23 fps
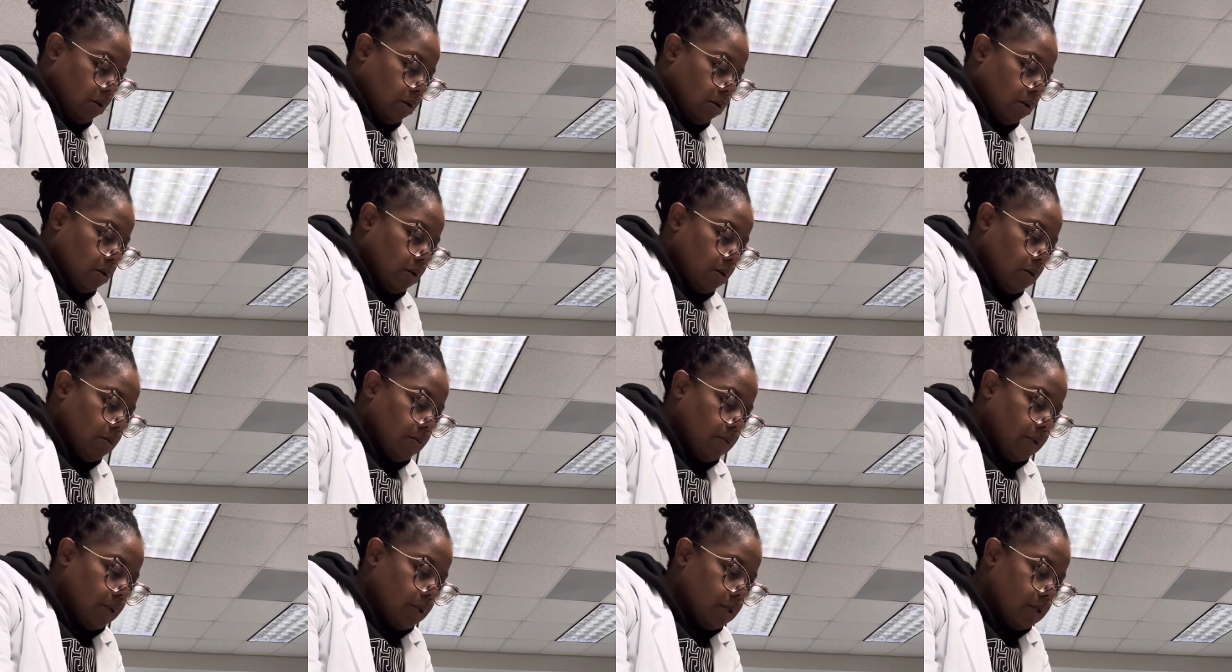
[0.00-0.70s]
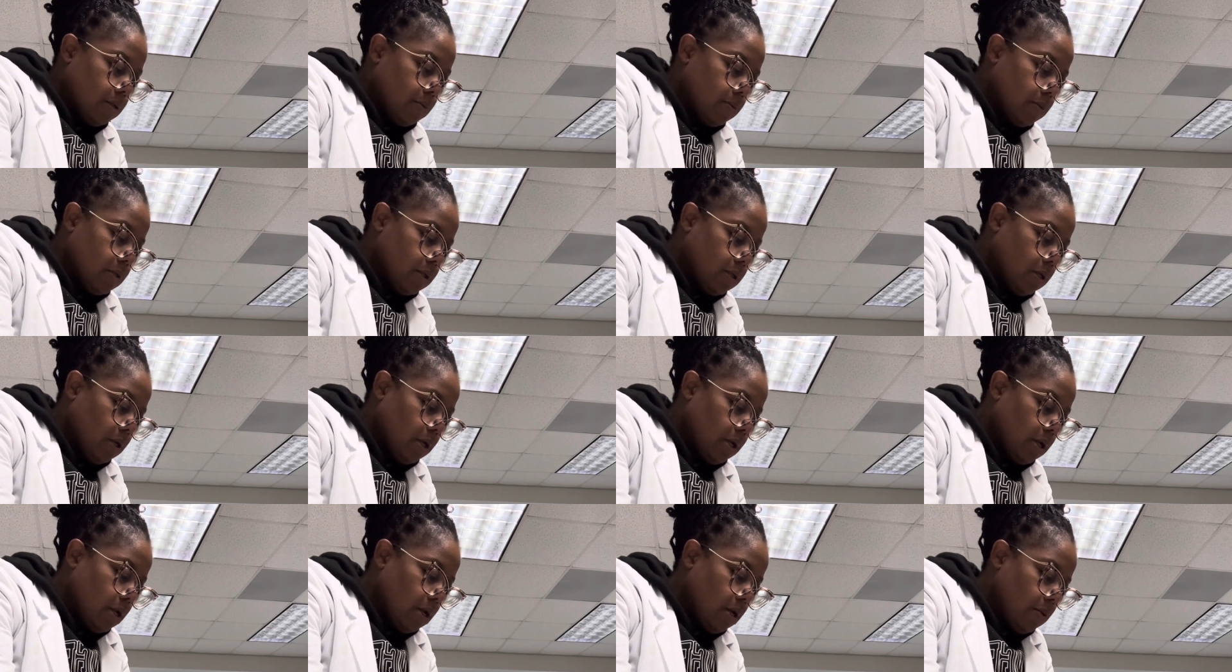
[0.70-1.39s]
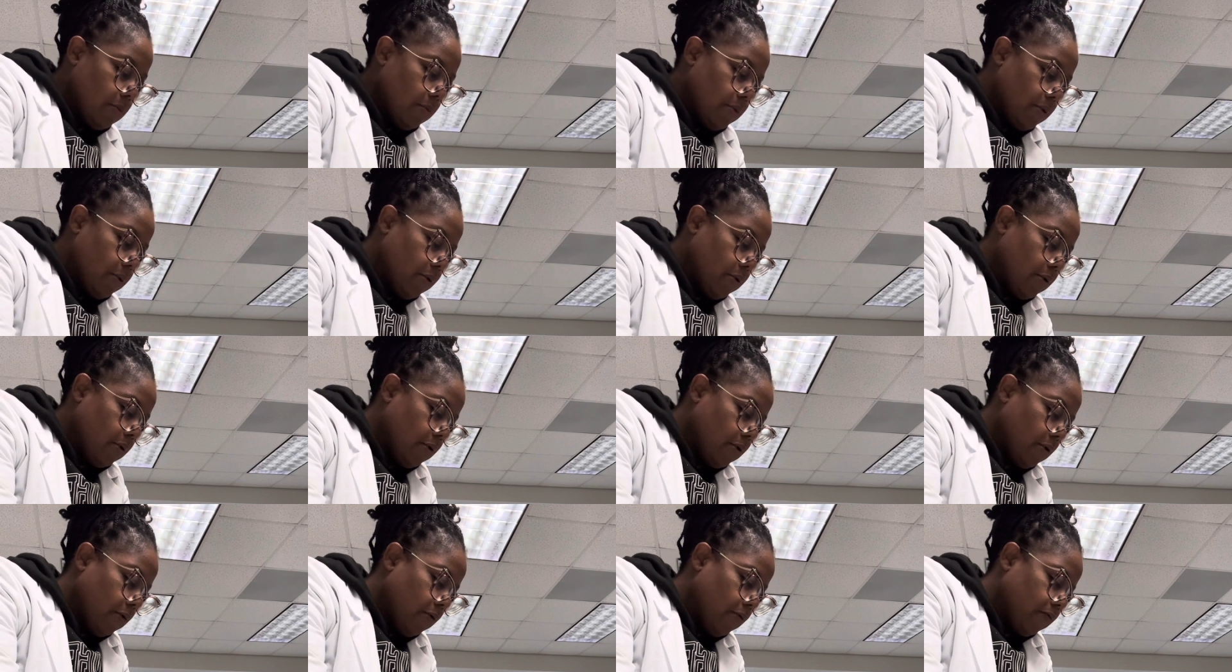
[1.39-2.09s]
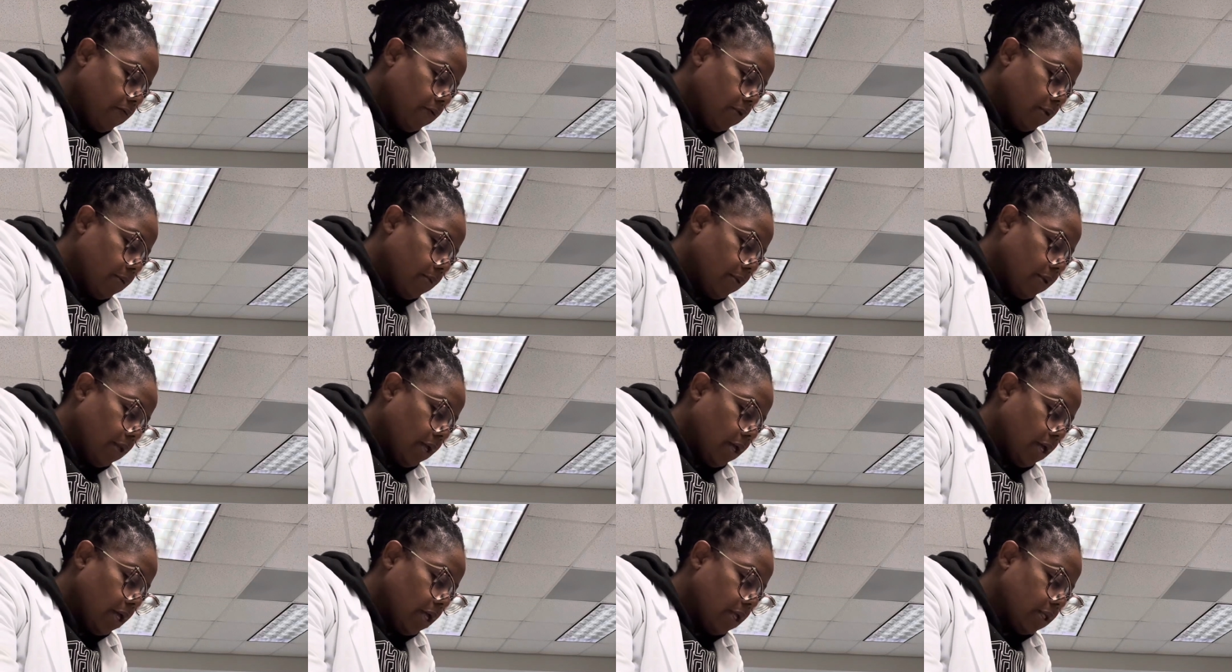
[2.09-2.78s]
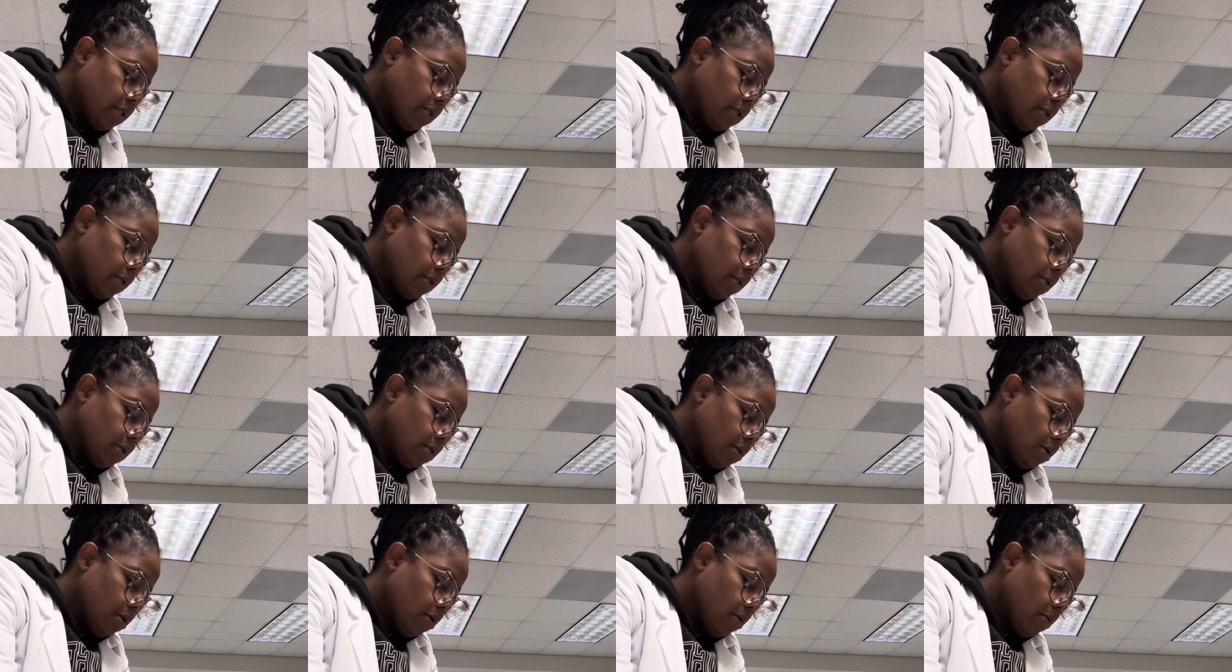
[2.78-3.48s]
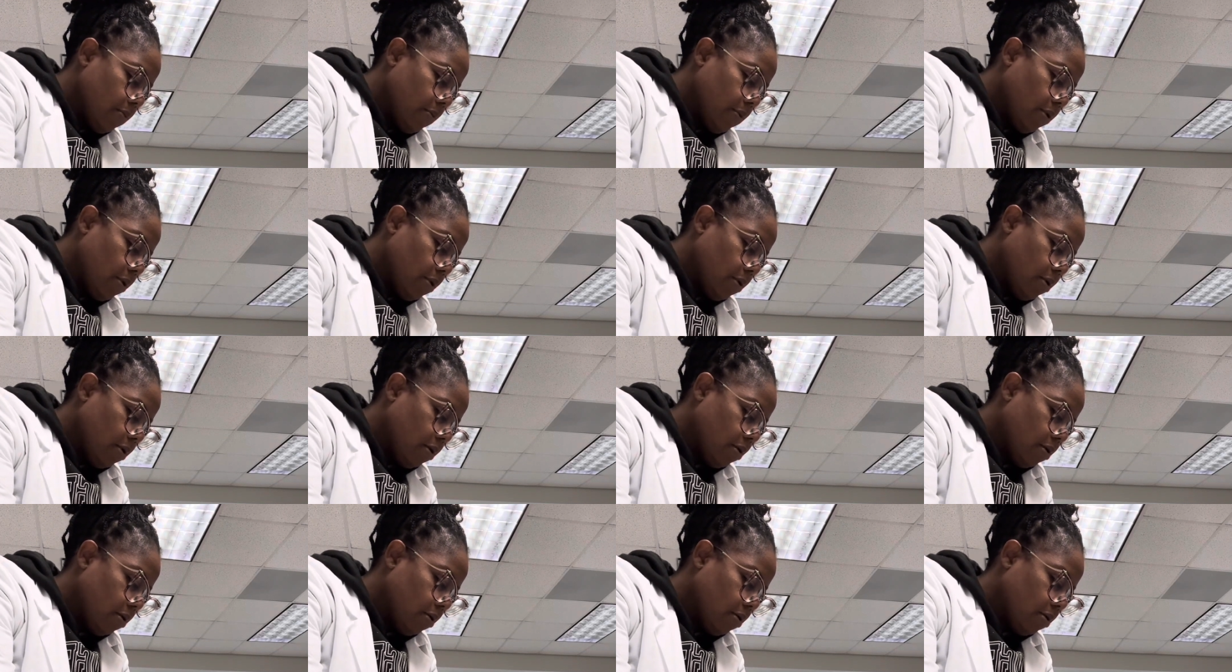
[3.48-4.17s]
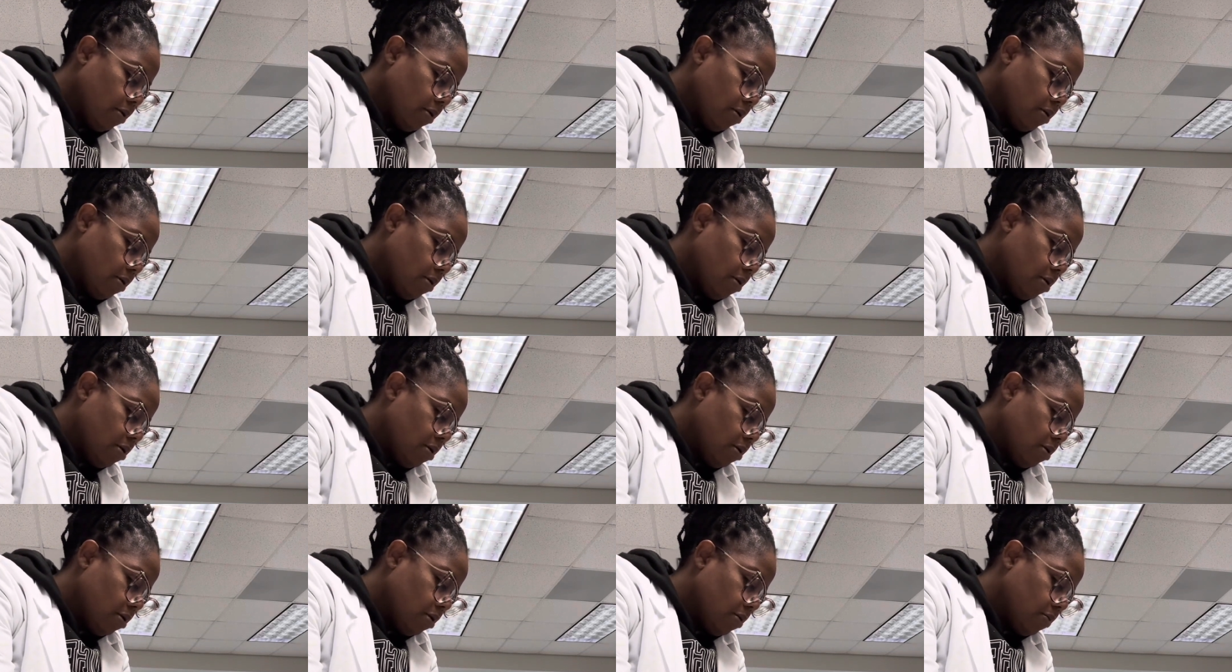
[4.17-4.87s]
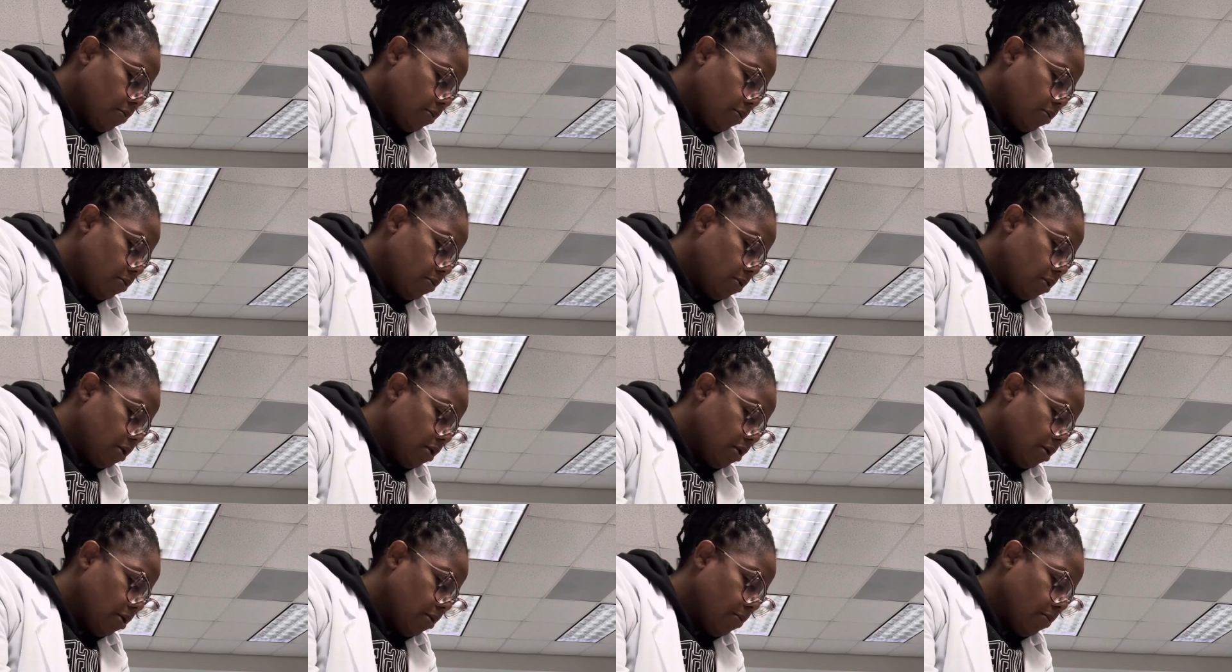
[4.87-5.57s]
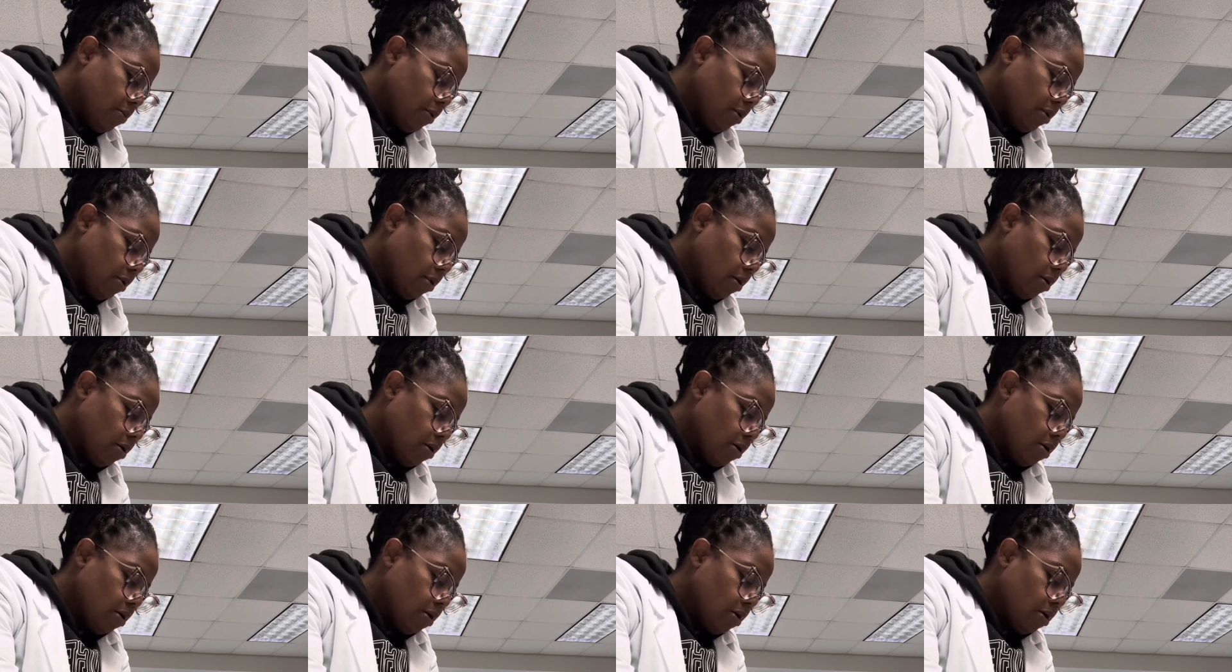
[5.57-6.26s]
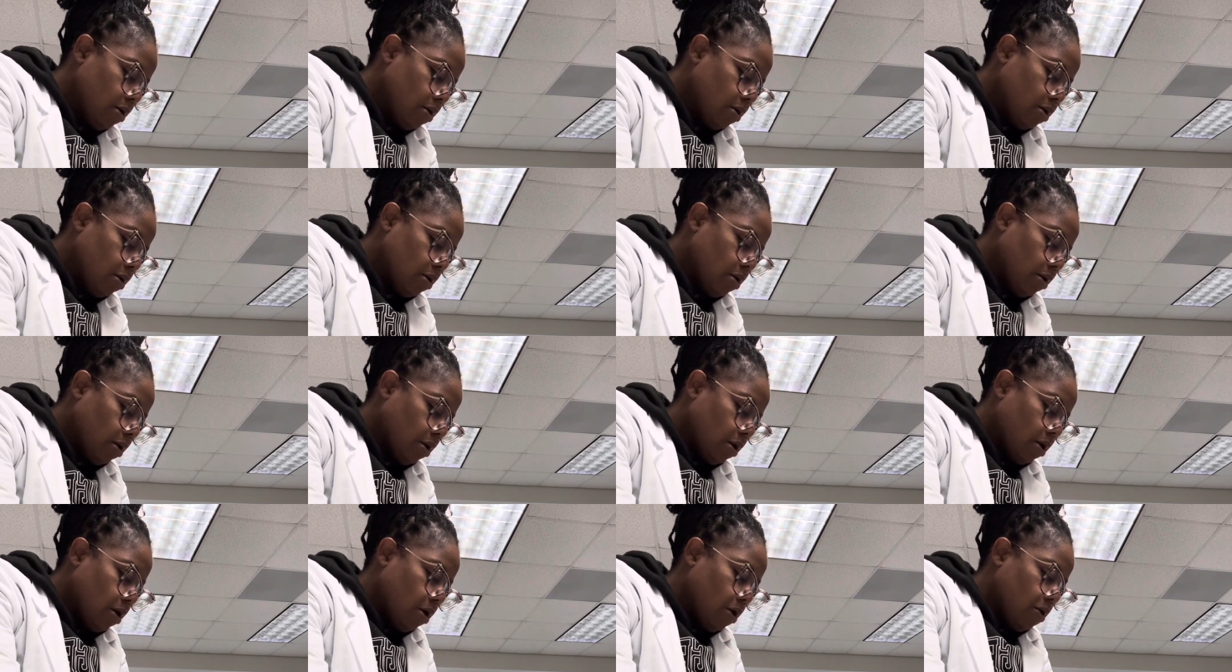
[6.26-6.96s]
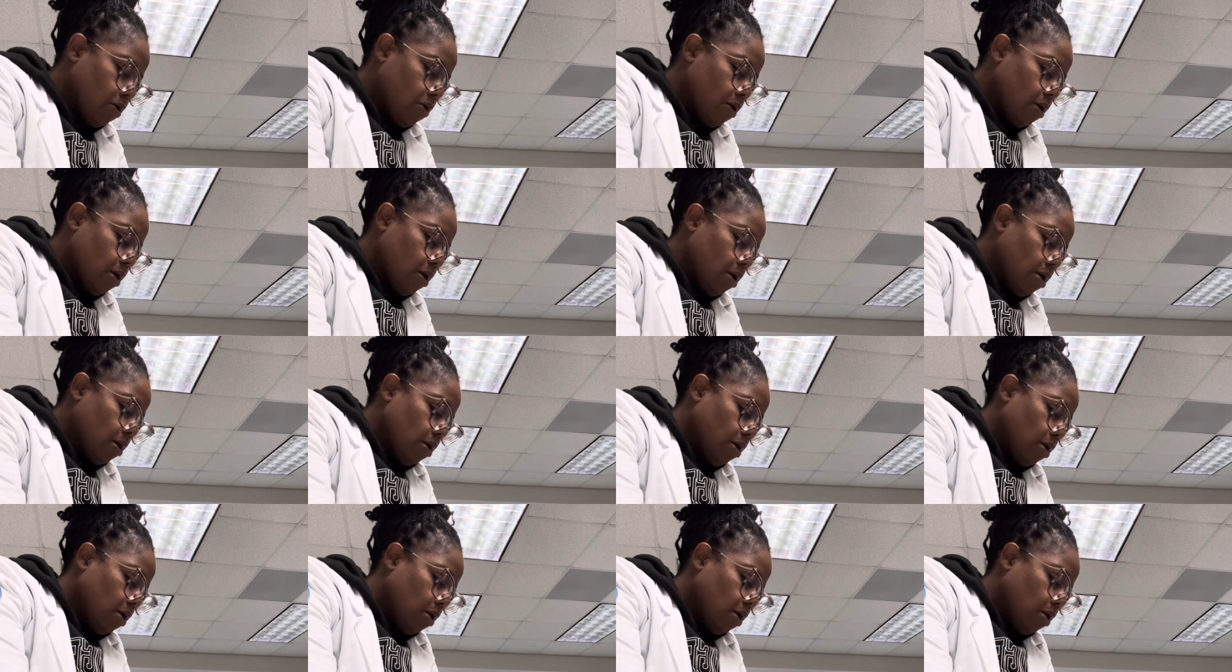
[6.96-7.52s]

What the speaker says: I'm going to put some tape over the plastic tip, the blue tip, to secure it.